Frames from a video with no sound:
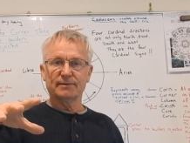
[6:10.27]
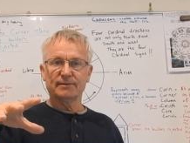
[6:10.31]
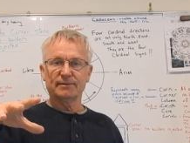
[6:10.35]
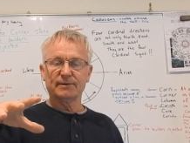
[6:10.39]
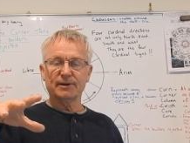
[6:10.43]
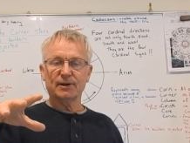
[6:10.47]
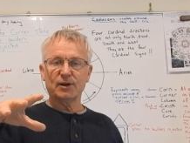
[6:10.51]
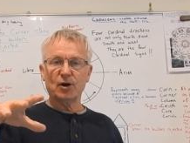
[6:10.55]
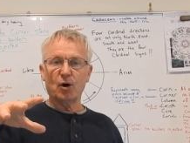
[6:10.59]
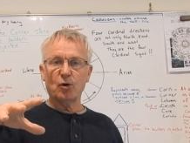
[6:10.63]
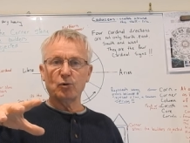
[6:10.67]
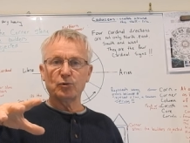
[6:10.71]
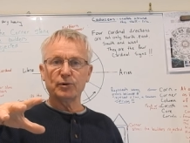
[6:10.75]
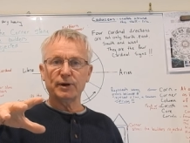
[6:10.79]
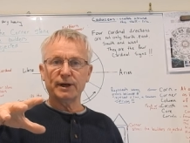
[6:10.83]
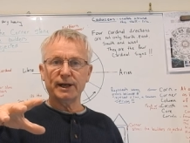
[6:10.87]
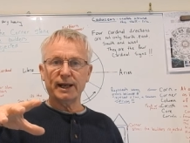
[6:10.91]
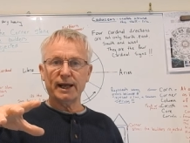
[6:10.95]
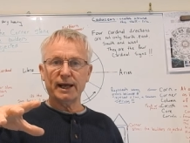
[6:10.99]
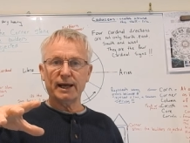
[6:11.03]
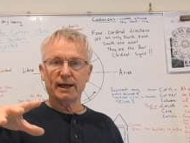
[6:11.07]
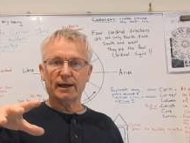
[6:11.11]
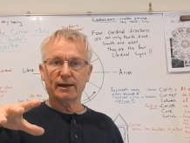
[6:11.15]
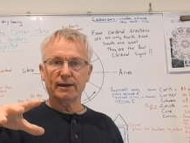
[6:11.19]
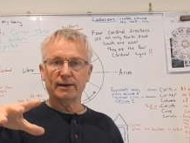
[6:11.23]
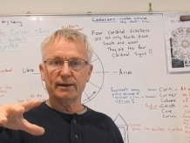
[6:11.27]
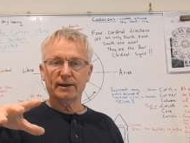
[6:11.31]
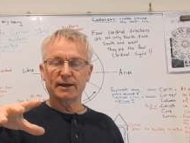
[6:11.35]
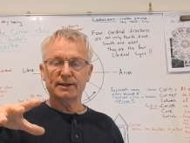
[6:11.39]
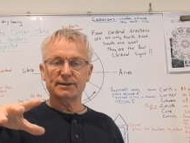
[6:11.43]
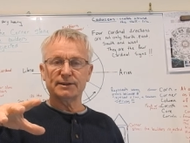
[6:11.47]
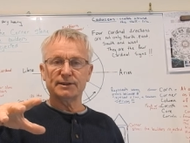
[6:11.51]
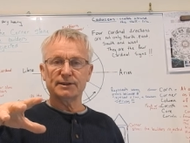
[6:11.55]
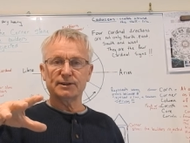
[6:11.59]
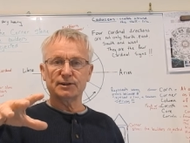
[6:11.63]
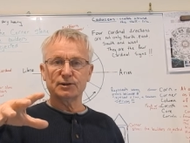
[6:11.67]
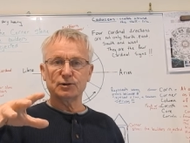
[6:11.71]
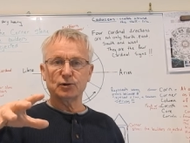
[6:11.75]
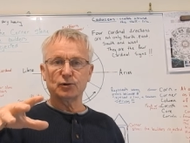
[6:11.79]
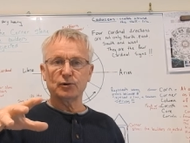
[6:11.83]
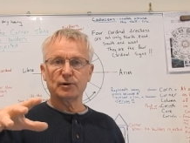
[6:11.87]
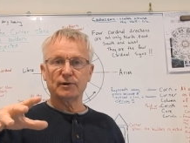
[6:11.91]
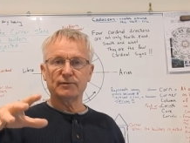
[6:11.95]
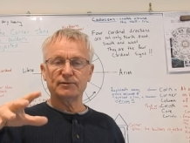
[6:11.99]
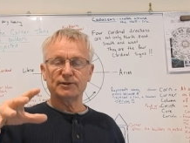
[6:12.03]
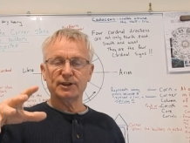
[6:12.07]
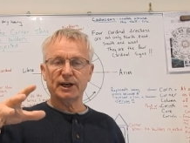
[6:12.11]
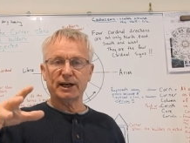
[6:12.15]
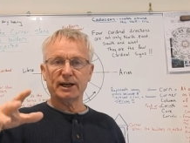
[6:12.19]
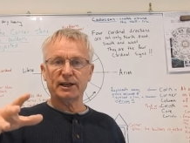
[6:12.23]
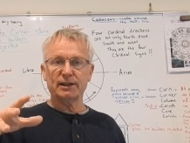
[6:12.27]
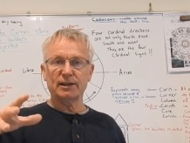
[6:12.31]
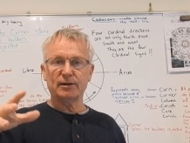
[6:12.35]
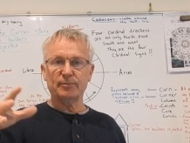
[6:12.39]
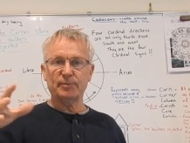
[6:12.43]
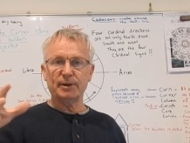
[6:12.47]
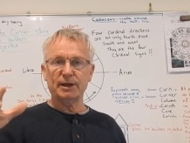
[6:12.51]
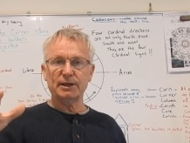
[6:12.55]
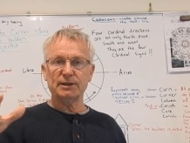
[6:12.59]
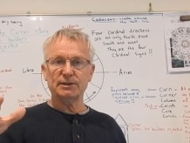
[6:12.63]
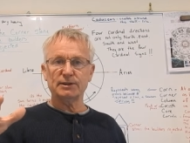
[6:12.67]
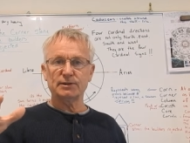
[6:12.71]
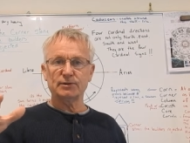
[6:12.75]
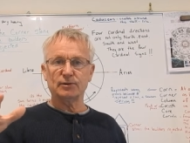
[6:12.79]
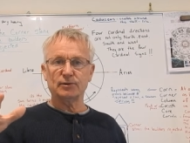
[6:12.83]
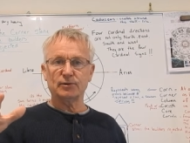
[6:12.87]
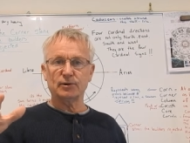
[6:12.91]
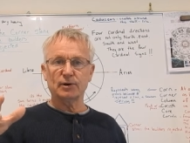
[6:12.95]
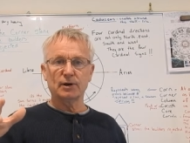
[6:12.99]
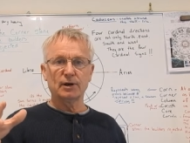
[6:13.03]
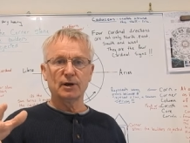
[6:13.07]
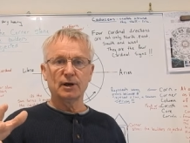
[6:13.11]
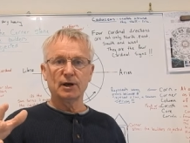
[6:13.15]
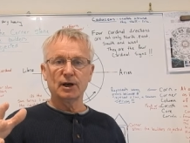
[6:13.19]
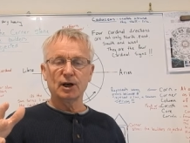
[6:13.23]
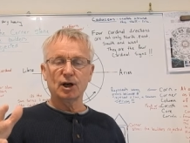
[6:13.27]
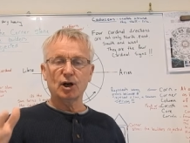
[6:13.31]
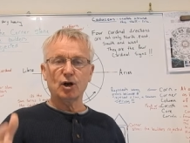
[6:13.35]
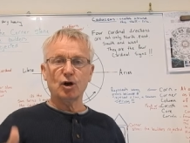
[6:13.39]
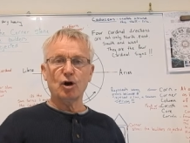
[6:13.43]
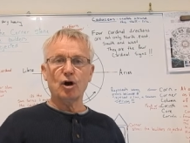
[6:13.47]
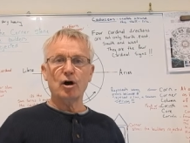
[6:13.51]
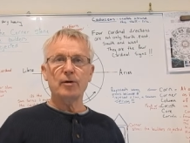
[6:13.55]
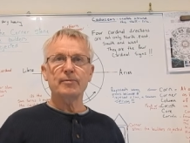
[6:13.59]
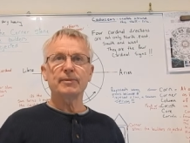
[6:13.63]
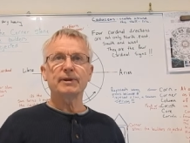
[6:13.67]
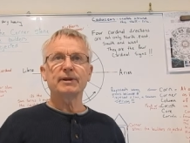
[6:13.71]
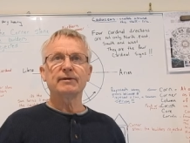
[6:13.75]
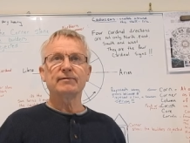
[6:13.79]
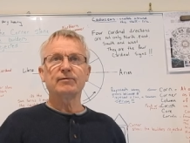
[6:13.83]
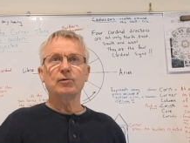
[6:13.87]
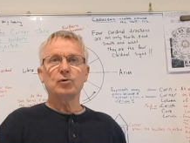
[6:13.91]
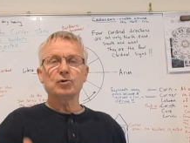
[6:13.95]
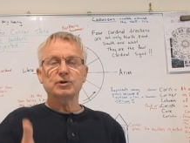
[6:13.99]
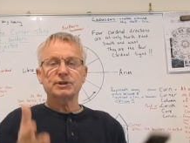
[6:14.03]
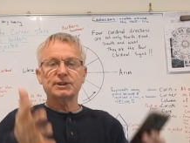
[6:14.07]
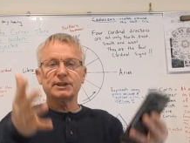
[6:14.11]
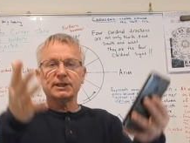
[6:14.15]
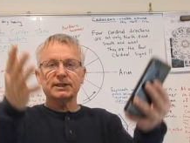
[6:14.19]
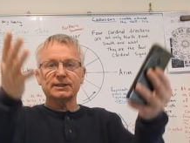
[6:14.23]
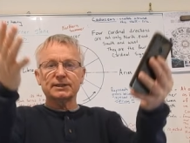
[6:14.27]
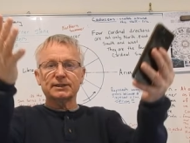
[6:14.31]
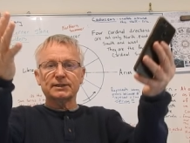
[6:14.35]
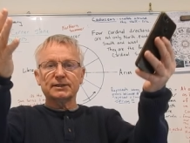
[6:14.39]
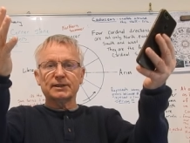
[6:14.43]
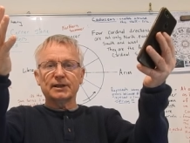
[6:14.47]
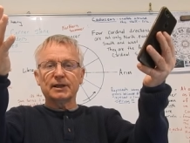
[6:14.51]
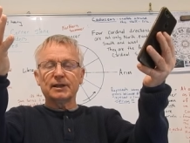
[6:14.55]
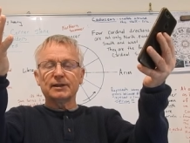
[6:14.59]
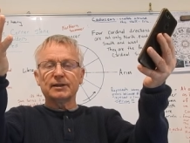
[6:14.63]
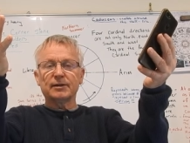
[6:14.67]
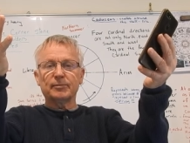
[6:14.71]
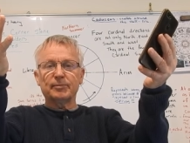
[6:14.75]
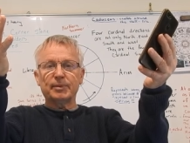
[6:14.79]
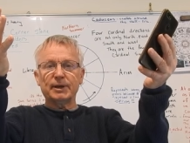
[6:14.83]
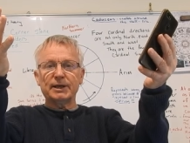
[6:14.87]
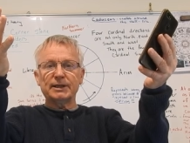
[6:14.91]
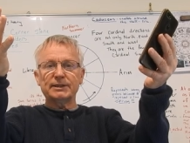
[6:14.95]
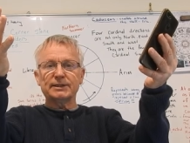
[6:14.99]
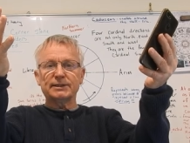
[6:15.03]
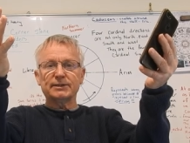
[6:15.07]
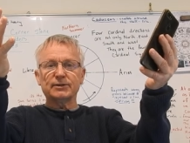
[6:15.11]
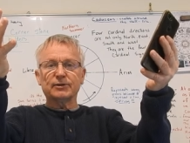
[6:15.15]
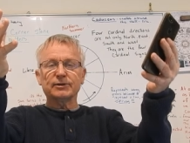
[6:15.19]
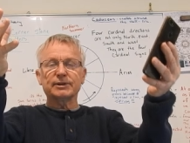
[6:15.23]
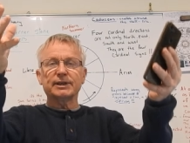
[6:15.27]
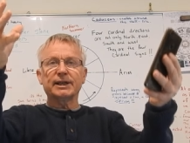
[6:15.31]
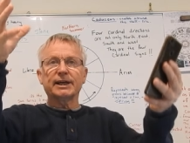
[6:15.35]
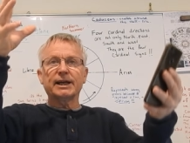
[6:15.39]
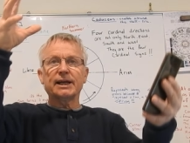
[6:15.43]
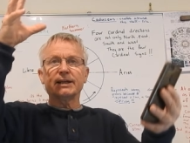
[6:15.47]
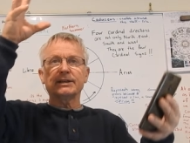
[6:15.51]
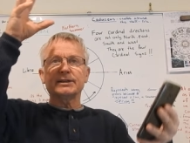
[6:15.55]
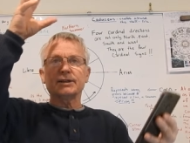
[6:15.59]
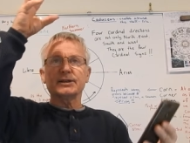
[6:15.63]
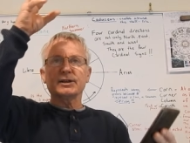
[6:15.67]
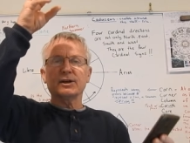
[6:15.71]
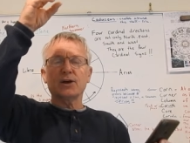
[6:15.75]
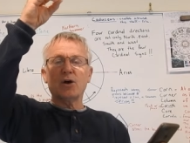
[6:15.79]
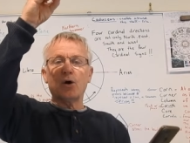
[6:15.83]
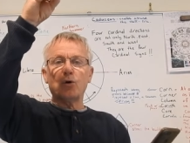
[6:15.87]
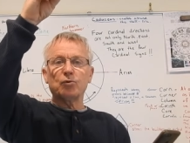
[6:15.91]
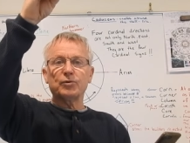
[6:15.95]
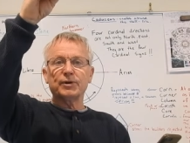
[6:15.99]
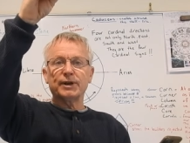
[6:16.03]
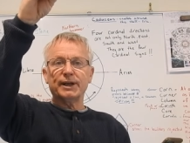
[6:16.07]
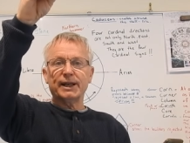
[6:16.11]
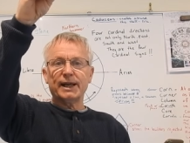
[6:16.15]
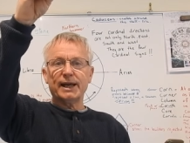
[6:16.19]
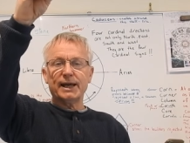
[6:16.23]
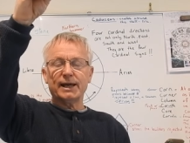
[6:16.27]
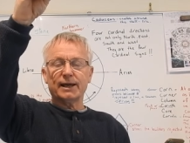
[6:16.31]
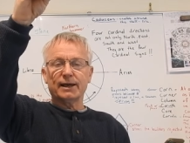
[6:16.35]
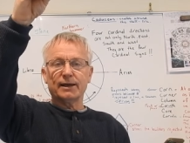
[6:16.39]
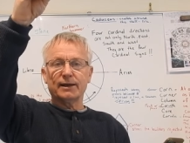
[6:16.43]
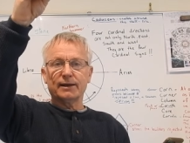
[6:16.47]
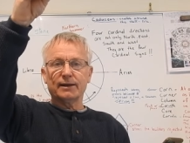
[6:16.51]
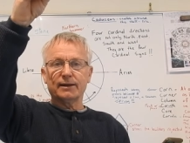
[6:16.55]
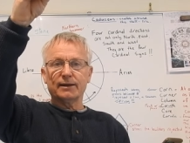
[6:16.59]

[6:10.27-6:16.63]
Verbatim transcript: The golden egg. It's the story of Jack and the beanstalk. Climbing the vortex, the beanstalk, to get to the golden egg.